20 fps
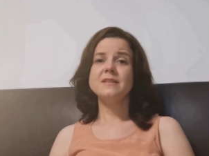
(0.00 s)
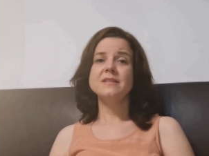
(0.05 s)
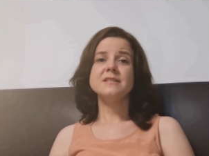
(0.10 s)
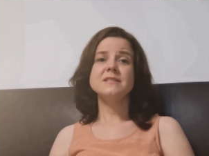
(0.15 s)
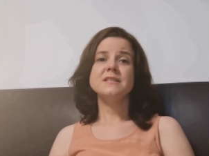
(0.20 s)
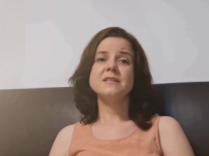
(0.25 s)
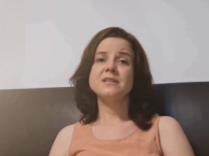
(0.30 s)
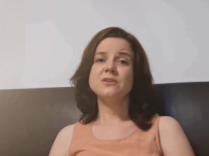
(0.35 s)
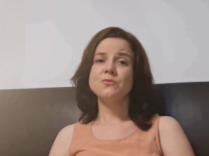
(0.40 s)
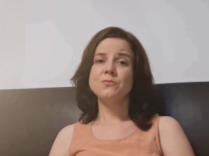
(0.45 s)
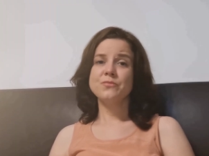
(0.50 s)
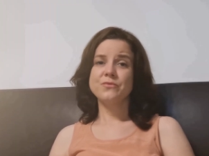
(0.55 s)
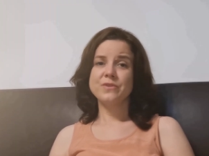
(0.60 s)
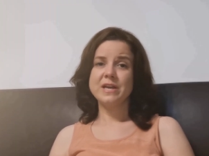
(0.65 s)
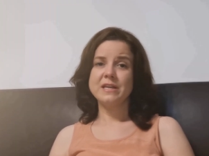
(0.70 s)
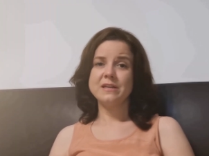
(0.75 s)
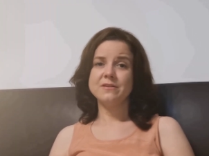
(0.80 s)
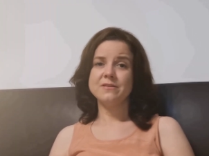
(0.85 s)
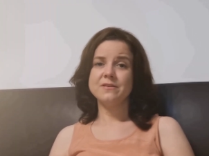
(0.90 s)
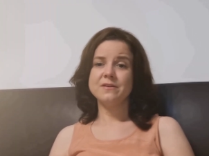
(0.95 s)
This is a
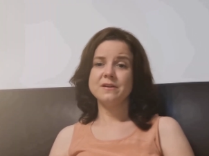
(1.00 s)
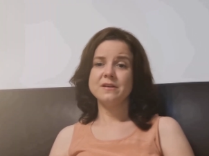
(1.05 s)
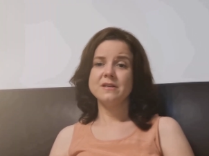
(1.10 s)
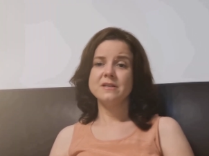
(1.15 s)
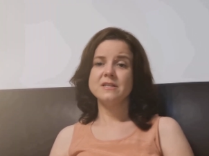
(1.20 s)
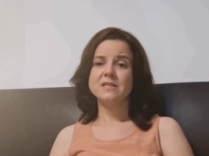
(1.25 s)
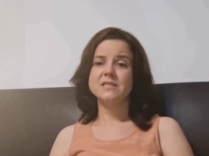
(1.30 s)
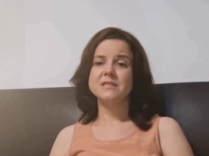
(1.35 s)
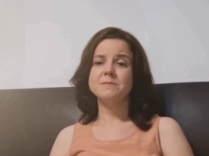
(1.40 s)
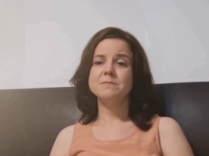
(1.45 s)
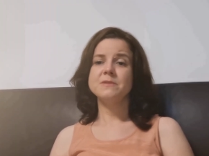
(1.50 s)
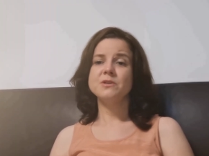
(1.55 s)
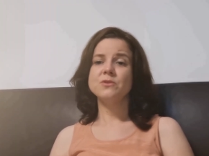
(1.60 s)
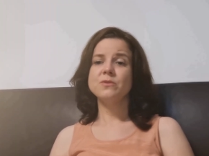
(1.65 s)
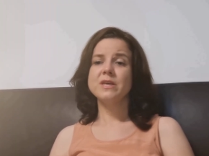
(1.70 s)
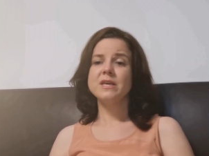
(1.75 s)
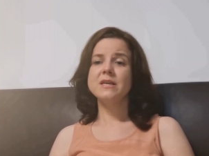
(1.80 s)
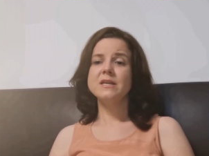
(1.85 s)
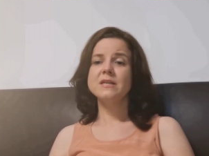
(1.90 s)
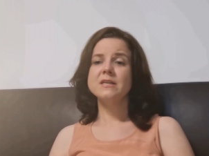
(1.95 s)
no-brainer.
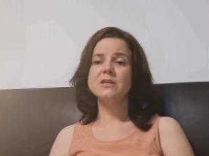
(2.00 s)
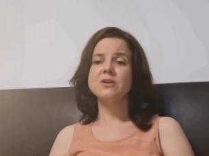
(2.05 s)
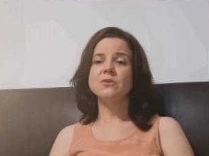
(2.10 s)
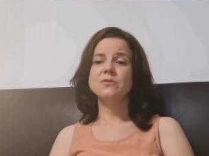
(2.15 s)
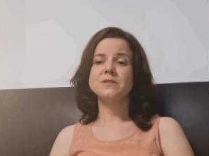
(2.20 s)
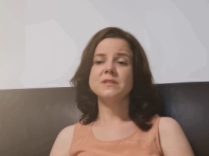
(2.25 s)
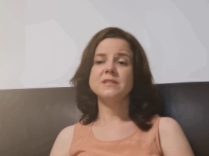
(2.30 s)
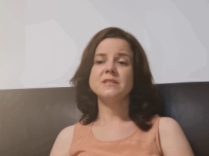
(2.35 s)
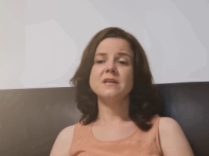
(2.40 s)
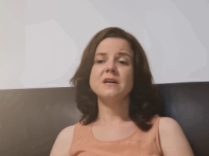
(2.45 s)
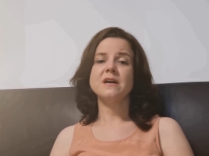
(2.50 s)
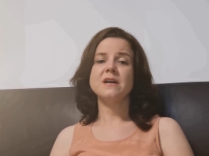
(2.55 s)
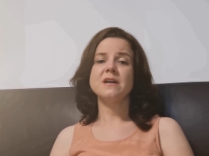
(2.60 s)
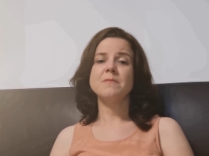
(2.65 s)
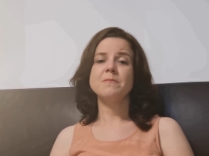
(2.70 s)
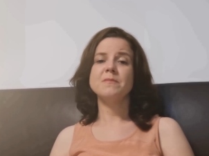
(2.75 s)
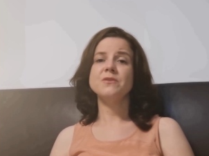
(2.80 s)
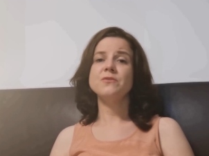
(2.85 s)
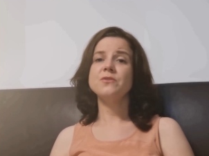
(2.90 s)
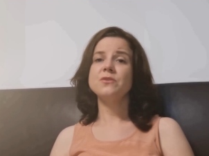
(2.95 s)
Smoking causes
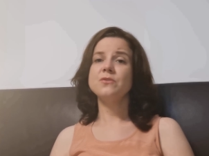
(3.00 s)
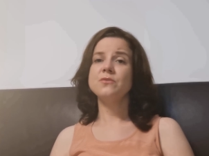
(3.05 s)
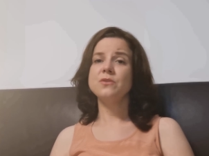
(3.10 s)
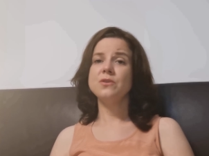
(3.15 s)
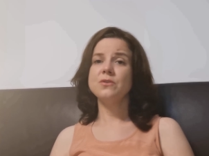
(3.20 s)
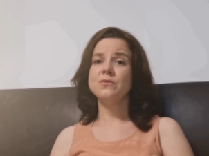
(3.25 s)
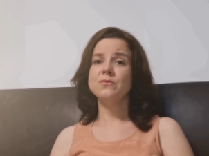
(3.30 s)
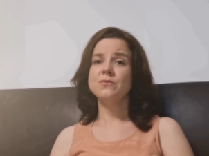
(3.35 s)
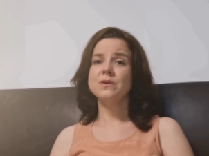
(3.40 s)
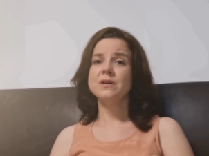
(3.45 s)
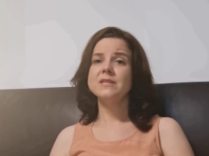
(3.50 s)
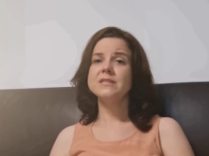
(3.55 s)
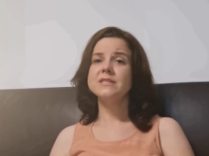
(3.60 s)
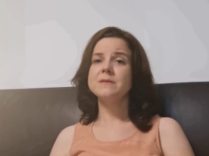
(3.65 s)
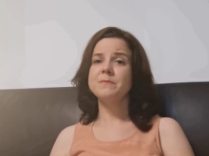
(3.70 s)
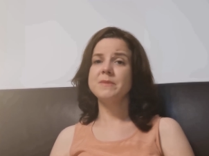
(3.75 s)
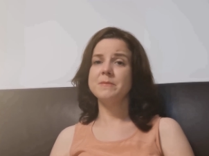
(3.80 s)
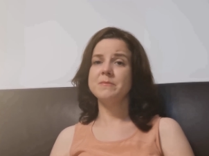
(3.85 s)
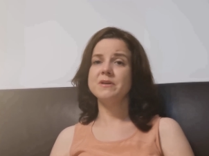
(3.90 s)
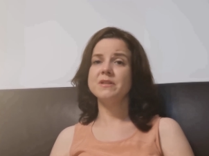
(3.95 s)
harm both to you
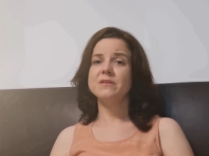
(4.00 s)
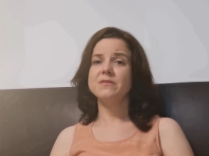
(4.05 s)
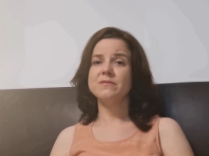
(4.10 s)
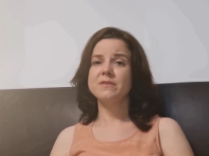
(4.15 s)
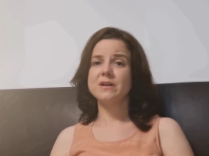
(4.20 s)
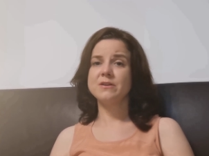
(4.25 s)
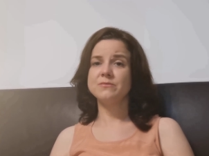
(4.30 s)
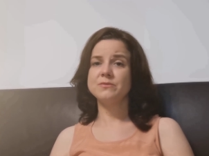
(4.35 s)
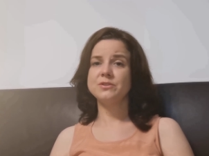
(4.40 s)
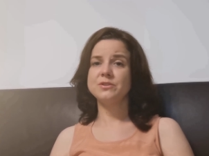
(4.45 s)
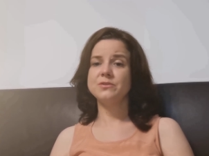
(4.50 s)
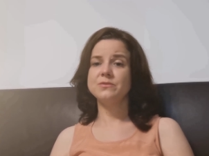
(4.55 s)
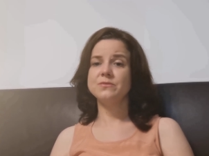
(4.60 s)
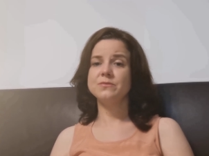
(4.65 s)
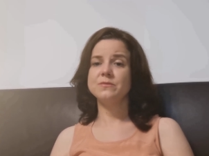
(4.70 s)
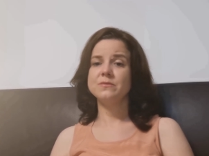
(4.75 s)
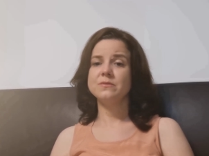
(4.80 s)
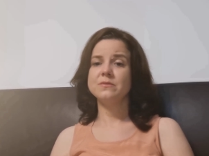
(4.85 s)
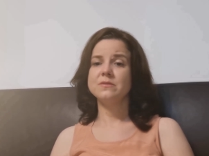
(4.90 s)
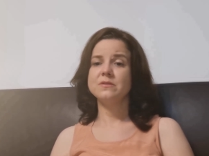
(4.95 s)
and the people around
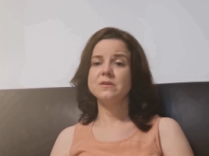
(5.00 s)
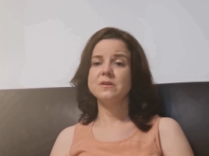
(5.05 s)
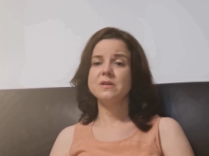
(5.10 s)
you.